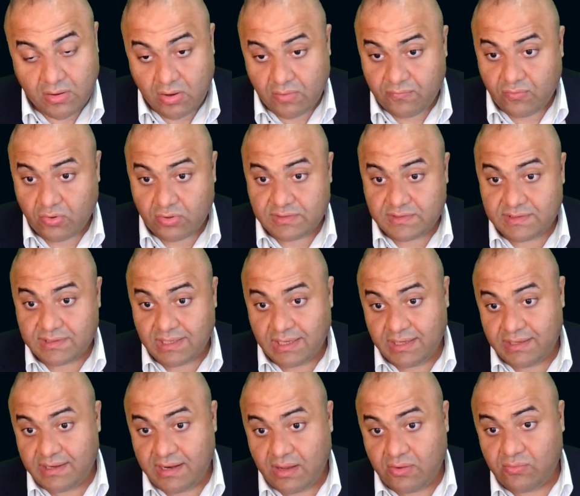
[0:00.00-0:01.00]
Of course,
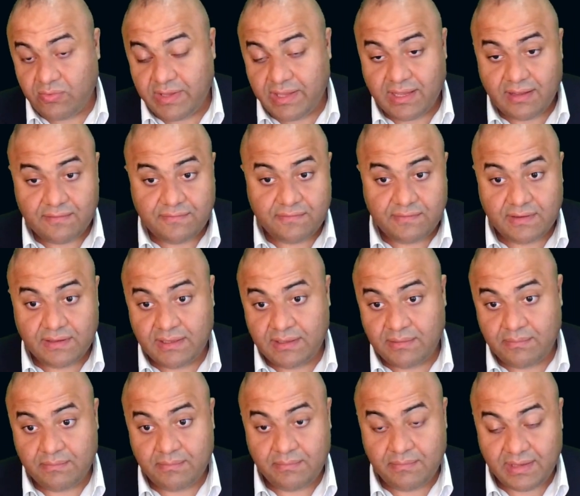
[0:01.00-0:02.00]
now we have
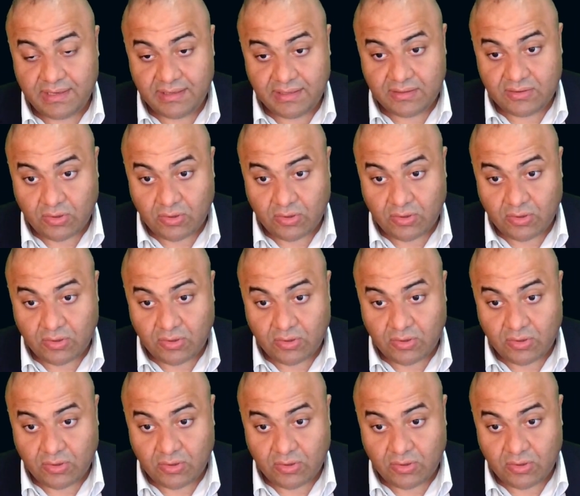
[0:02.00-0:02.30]
many